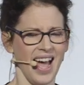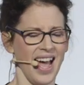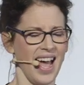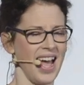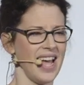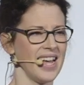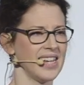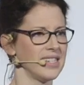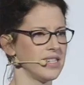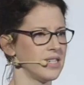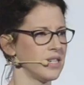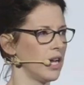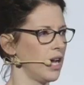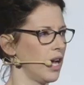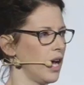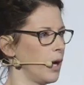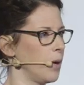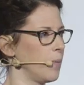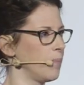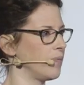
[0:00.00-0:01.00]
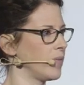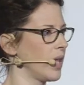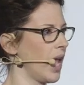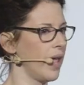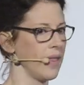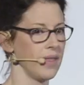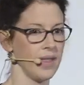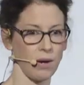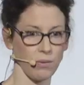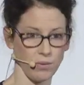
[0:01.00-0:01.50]
And, um,
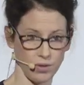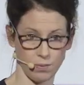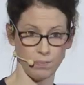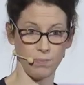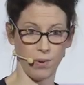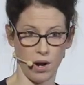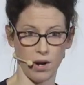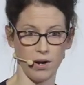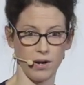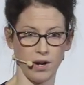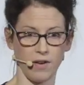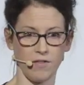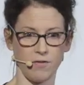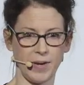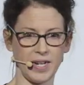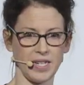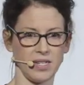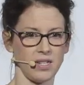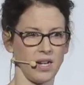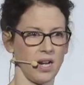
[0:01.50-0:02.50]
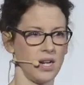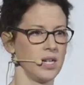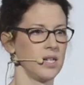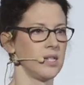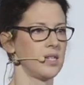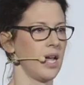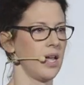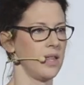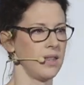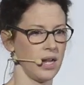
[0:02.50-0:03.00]
and that was part of my studies.
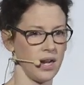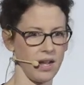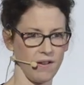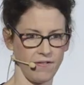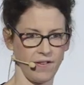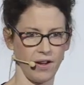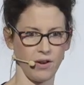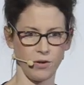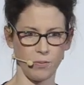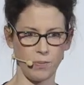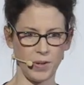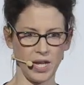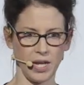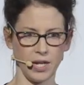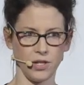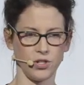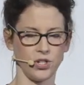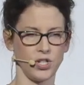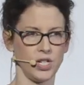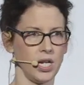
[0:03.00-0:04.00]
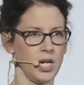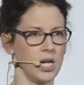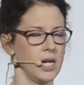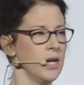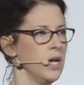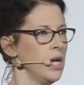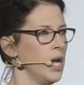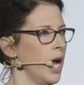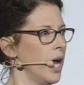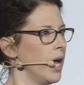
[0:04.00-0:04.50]
And then I found a PhD,
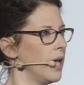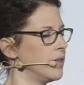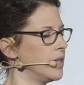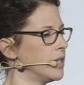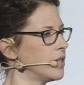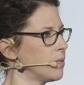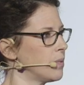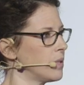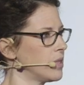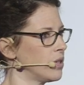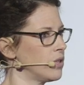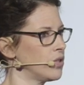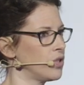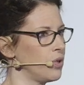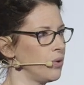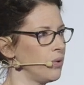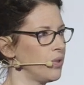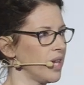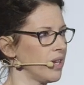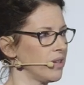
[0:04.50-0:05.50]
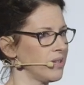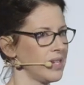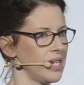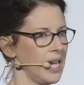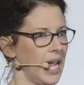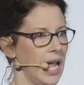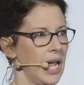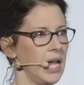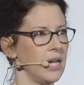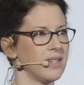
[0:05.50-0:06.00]
and this was in
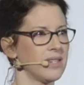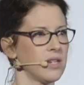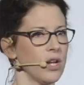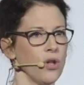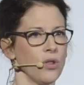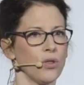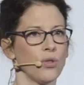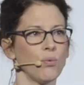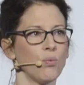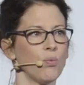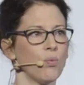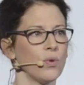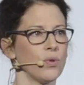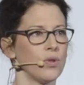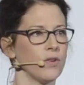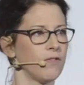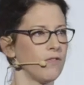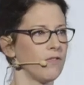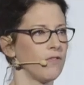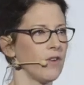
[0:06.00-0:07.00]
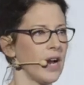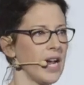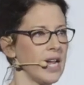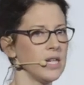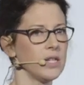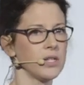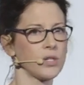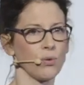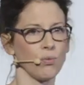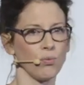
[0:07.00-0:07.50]
2008. The, the
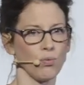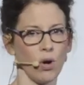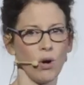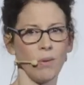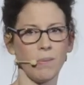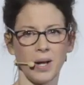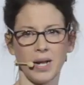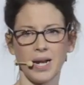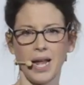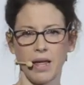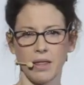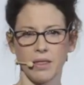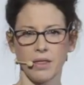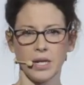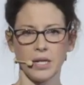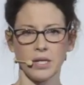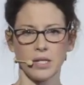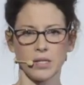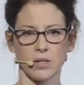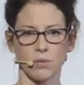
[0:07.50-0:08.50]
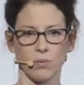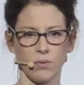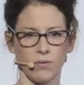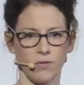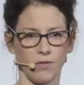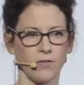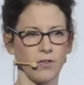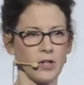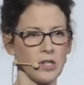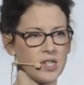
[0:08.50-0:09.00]
phrase robot ethics
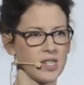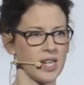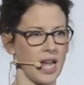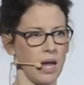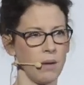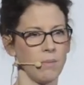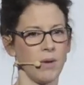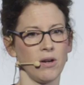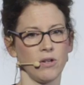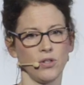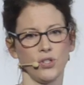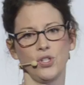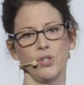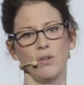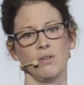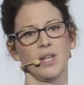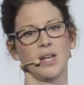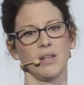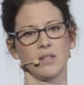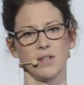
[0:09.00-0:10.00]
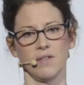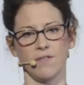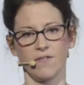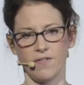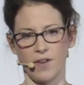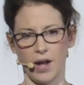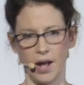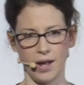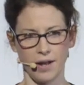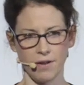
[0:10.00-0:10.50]
first came out in
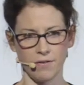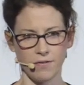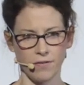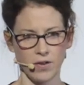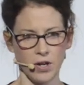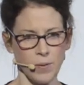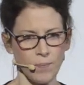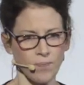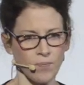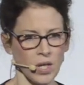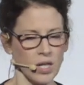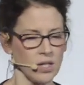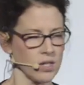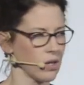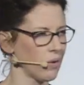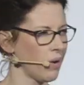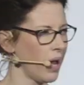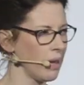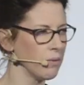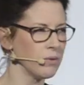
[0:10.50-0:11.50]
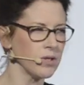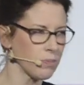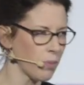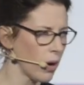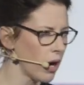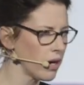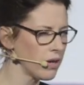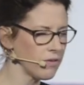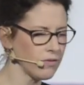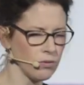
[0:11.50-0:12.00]
2005. So I was
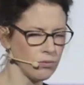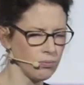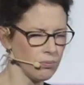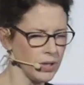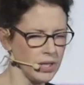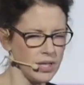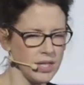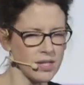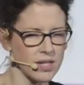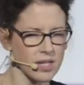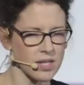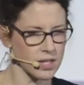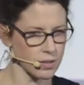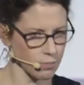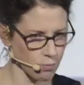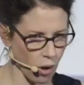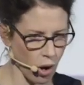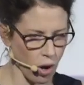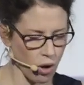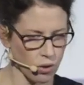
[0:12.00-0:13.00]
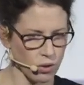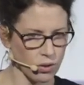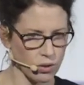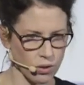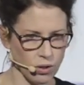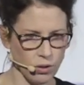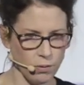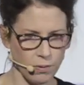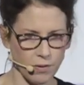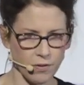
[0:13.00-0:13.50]
part of a really small
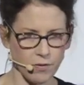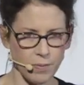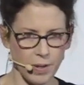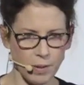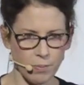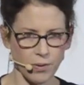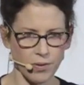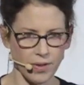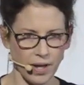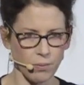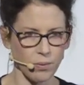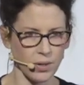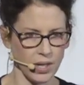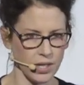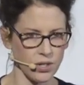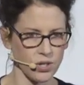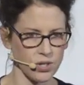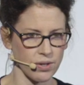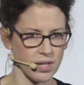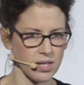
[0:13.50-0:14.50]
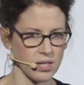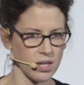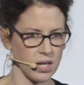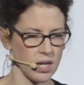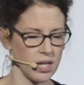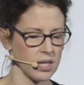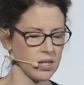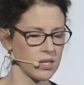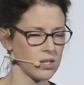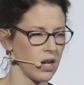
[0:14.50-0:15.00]
group of people that were interested
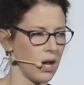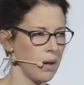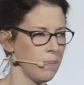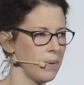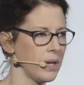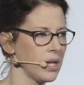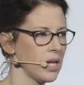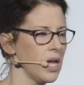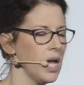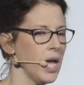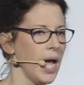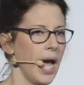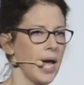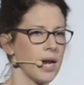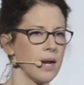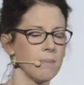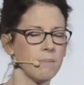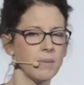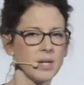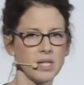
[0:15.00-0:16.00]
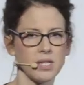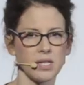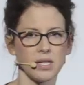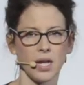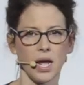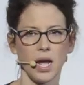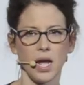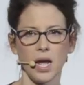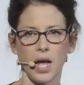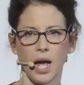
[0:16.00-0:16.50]
in this topic. And I must
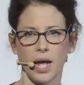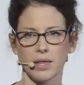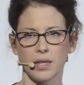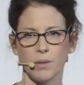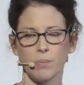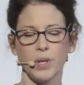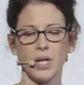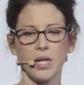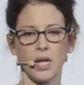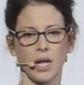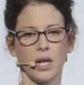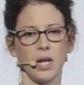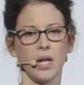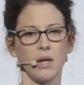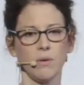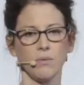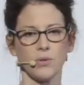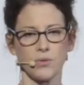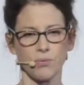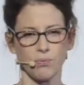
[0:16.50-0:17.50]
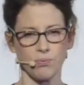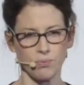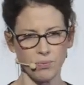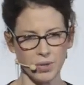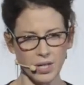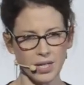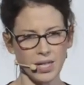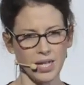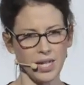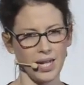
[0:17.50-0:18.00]
say, at the beginning, it was
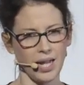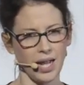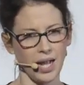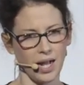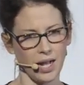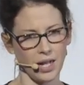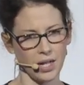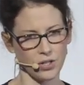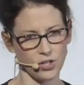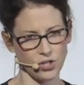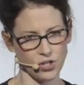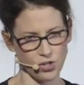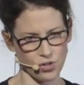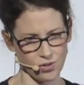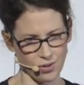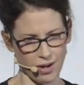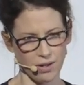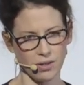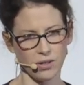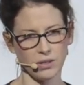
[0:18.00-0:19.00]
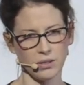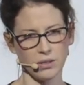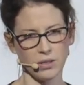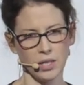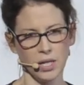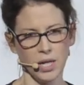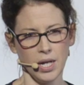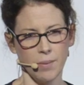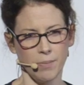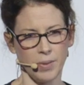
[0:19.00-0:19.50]
really a struggle
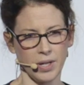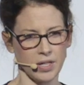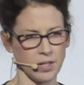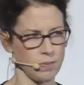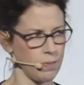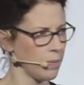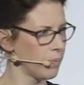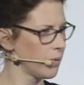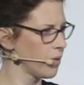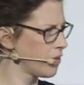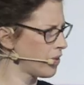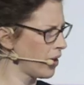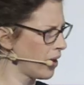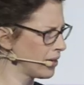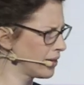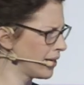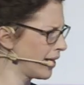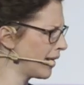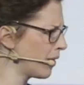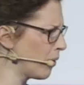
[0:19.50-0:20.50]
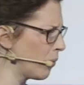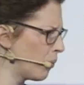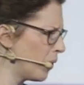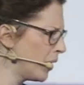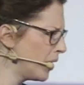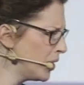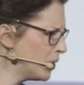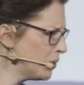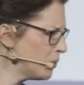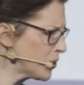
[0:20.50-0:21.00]
because people thought, like, what
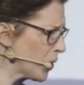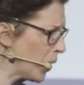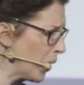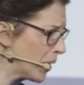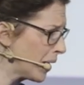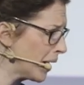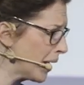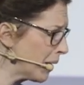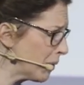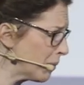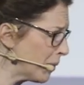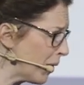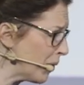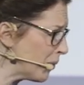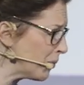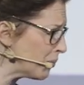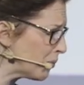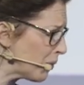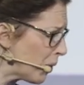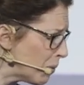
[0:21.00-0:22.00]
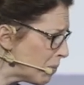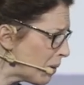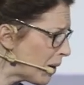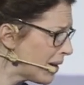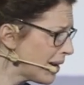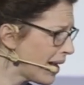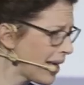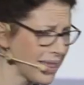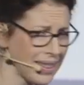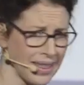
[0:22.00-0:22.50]
are you talking about?
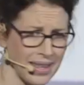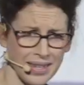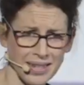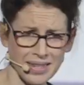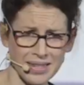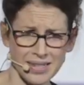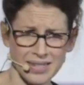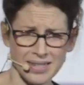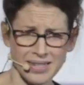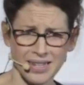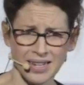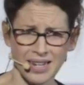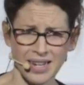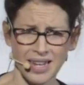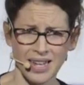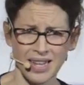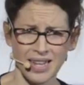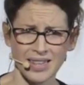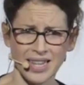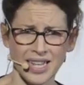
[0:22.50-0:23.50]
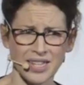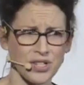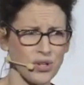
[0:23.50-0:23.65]
Robot ethics? That's